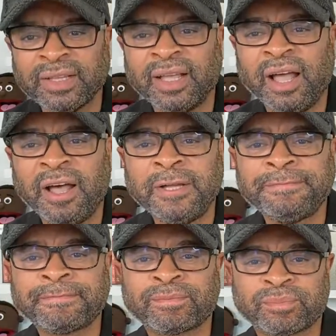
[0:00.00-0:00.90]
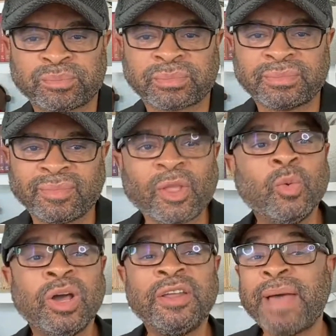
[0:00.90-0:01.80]
Um,
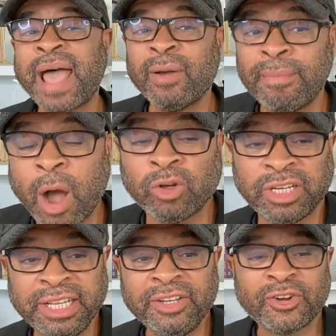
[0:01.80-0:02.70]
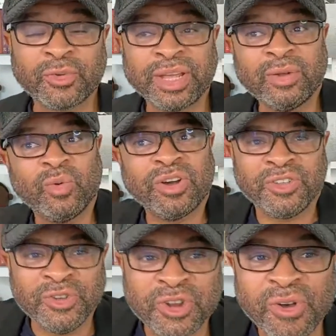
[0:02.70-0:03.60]
well, in malingering, well,
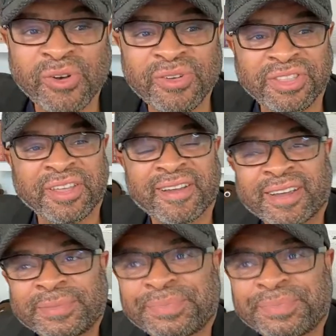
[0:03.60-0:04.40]
they're